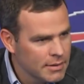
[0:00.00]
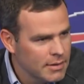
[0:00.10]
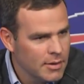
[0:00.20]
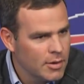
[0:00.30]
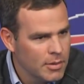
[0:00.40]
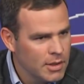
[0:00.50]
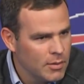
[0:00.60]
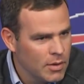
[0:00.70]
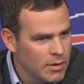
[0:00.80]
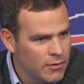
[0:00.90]
You know what I mean? You
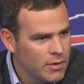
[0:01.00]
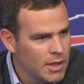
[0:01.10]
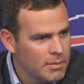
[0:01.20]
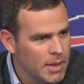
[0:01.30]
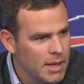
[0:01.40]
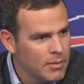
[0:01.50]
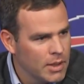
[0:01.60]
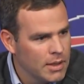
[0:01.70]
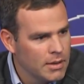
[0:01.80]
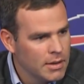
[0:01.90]
want to feel like, man,
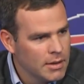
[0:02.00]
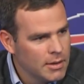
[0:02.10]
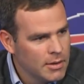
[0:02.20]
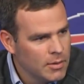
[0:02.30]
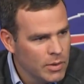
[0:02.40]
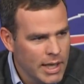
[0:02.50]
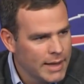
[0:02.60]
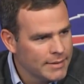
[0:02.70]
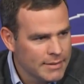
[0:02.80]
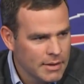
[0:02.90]
we
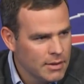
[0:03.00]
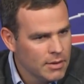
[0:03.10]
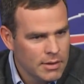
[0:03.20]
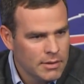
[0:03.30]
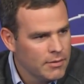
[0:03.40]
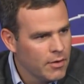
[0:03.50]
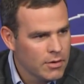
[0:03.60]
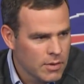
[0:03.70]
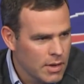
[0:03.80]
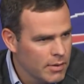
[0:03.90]
got a steal in the
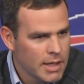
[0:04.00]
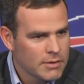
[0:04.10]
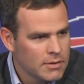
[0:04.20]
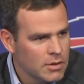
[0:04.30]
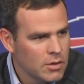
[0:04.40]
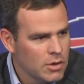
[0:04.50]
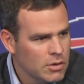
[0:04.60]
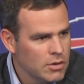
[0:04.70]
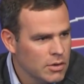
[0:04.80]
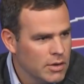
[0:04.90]
first round. We got to,
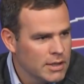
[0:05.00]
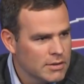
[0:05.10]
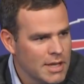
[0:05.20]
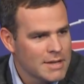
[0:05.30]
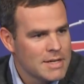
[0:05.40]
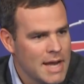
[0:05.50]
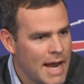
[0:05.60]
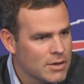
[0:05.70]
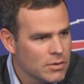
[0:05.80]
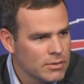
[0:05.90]
you know, that's
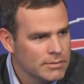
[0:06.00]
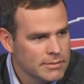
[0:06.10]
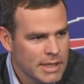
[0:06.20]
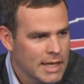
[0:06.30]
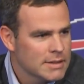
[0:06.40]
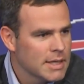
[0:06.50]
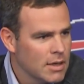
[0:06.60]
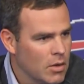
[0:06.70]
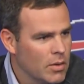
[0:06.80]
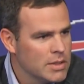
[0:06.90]
natural. Can't say
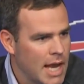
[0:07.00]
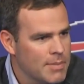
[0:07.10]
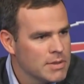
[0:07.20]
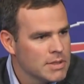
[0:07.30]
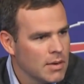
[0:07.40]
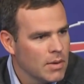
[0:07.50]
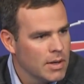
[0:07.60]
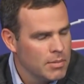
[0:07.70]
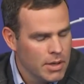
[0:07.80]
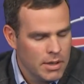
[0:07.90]
it always happens that
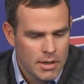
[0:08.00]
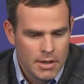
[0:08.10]
way, but,